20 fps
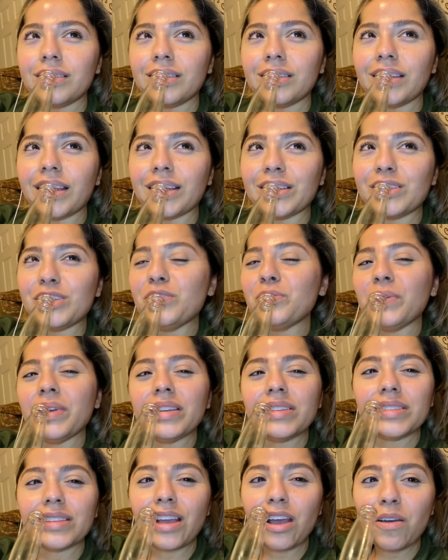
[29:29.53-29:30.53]
like 2
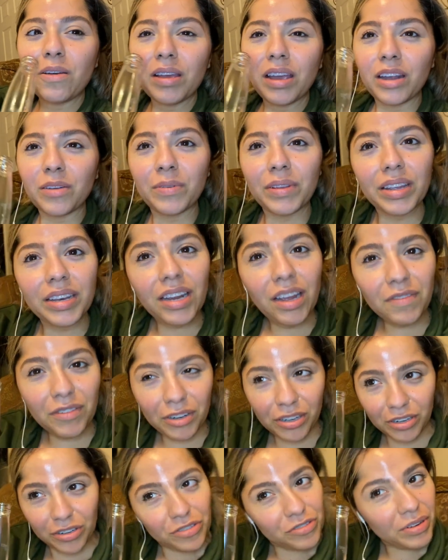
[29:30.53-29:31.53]
weeks ago, and we
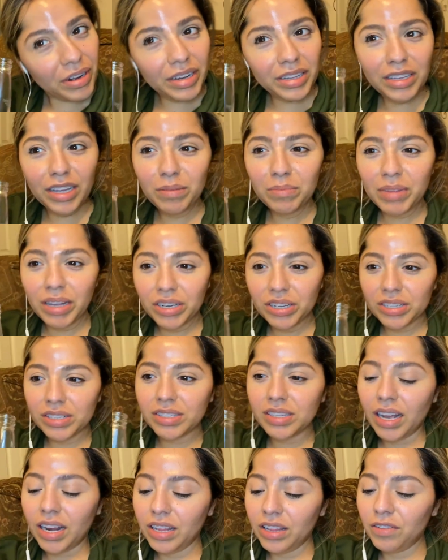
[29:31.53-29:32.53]
never drank them. They just
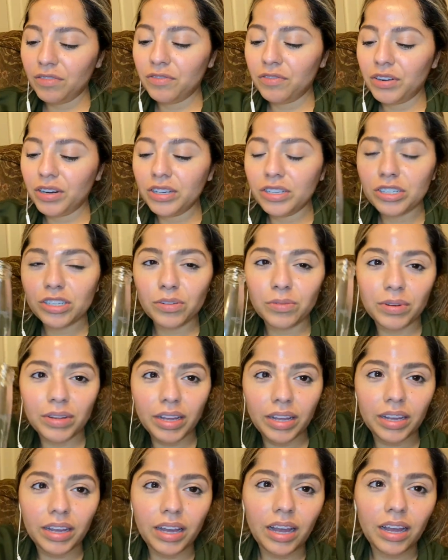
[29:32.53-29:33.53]
sat in the fridge. So we're
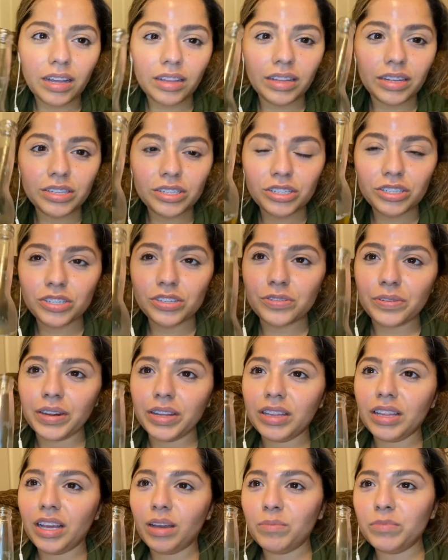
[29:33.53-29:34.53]
like, oh, let's just
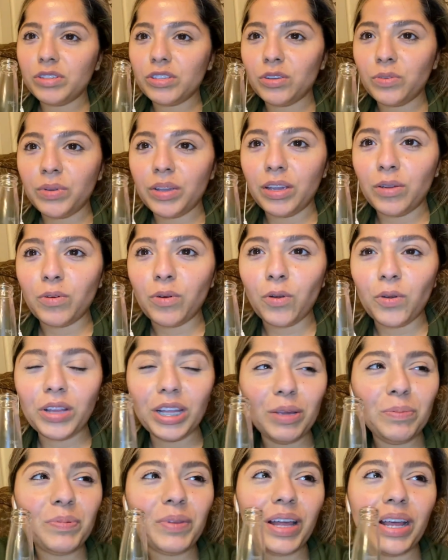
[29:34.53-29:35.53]
drink them. So we were
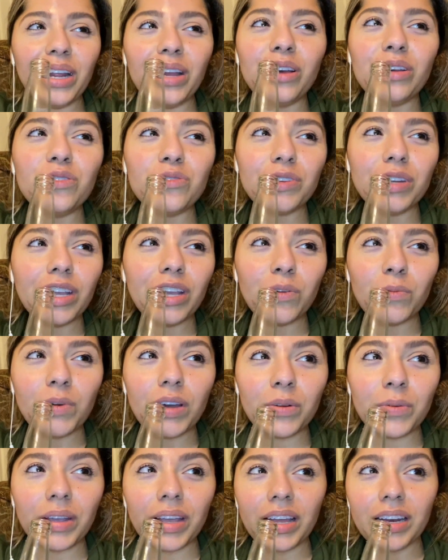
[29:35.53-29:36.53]
only planning on drinking
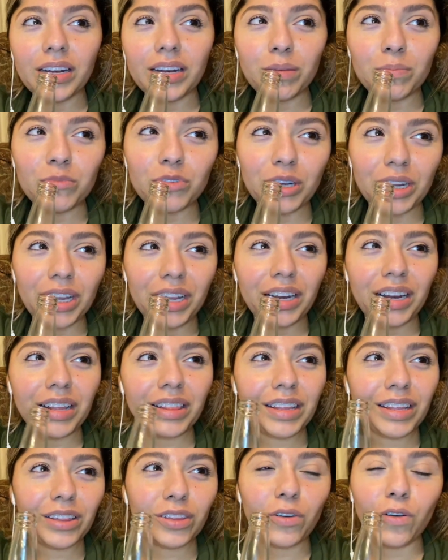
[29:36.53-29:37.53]
one. We ended up drinking, I
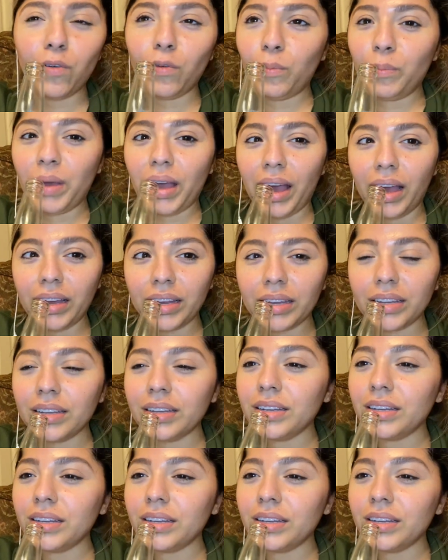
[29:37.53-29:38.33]
think, the whole pack.